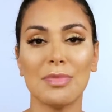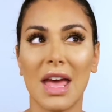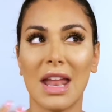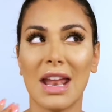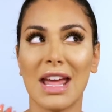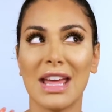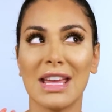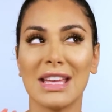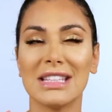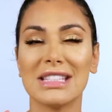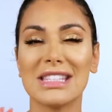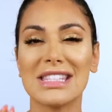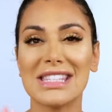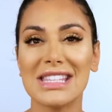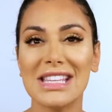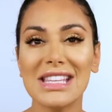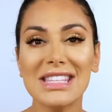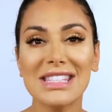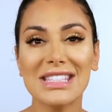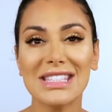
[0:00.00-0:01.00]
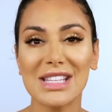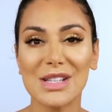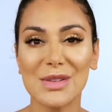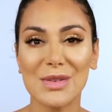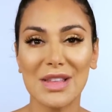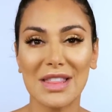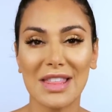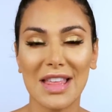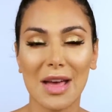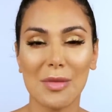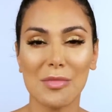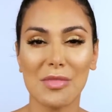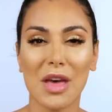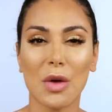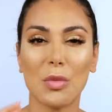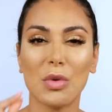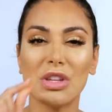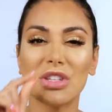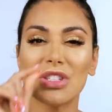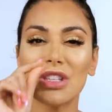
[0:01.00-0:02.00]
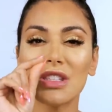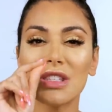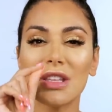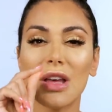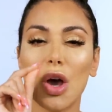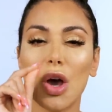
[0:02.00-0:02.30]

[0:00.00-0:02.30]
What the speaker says: and I insisted with them that we just